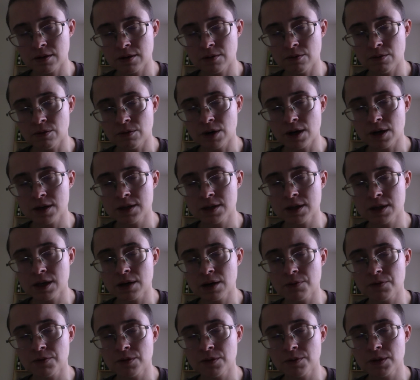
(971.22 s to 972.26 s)
rising
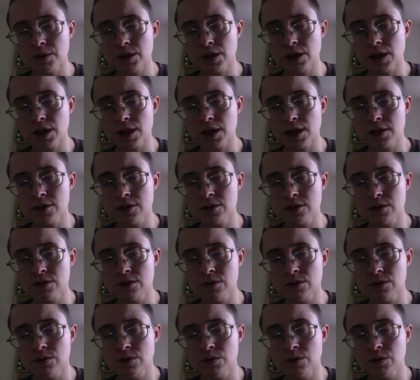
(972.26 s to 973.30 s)
up from your legs
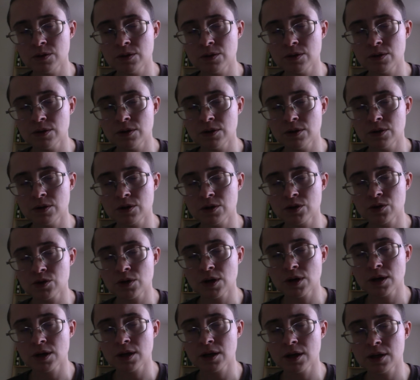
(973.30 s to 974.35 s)
through your
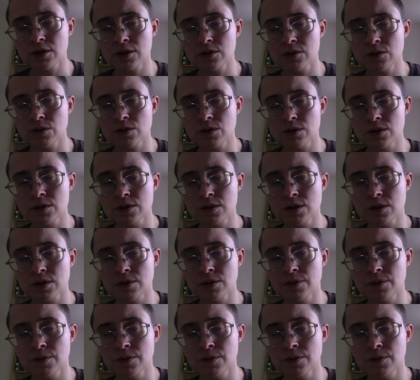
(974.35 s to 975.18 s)
trunk and torso,